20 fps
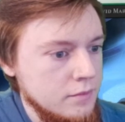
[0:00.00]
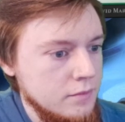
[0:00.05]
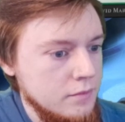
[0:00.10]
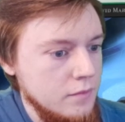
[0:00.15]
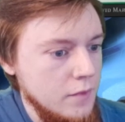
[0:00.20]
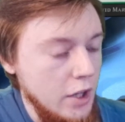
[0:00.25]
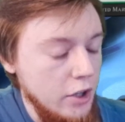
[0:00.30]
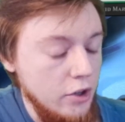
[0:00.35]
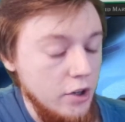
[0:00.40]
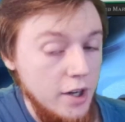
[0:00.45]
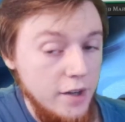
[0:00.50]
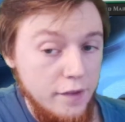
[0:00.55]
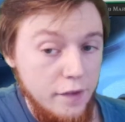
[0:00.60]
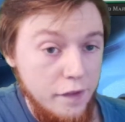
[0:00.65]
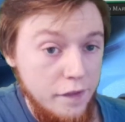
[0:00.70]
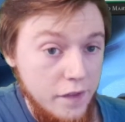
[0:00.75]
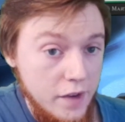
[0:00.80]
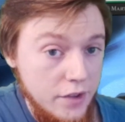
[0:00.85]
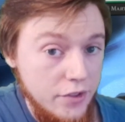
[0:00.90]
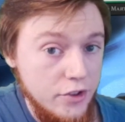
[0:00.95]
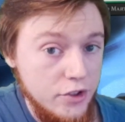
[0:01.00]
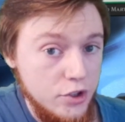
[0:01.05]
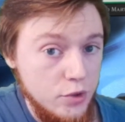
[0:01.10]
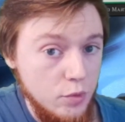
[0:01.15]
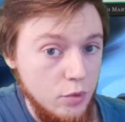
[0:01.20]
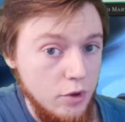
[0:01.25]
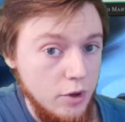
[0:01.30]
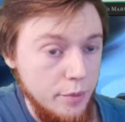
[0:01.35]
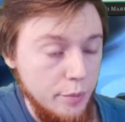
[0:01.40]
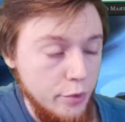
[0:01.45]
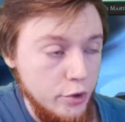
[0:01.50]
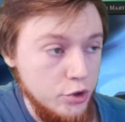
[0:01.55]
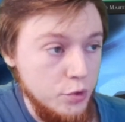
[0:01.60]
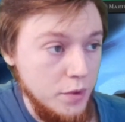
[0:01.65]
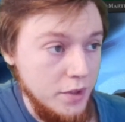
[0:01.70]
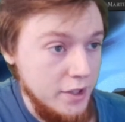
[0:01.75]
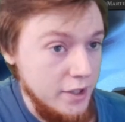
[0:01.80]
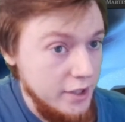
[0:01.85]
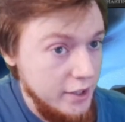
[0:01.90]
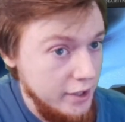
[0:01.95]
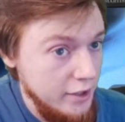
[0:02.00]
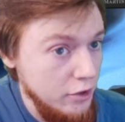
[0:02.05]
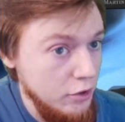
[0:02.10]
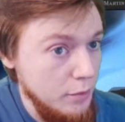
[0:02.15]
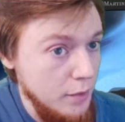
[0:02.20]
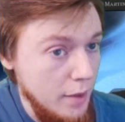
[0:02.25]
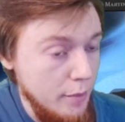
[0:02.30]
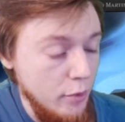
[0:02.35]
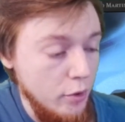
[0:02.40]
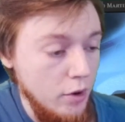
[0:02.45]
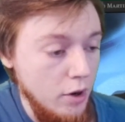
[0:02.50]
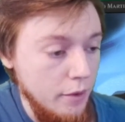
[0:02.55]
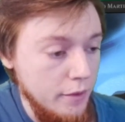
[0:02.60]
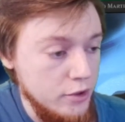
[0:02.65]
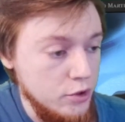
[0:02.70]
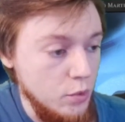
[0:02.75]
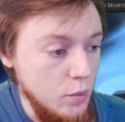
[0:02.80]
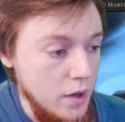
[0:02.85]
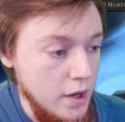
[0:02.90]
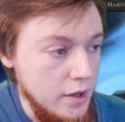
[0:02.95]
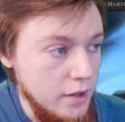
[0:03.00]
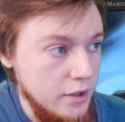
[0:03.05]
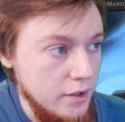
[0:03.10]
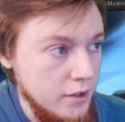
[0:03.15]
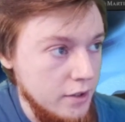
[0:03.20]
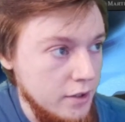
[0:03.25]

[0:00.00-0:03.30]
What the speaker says: They could have a Feed the Swarm, which would kill my Mirari's Wake.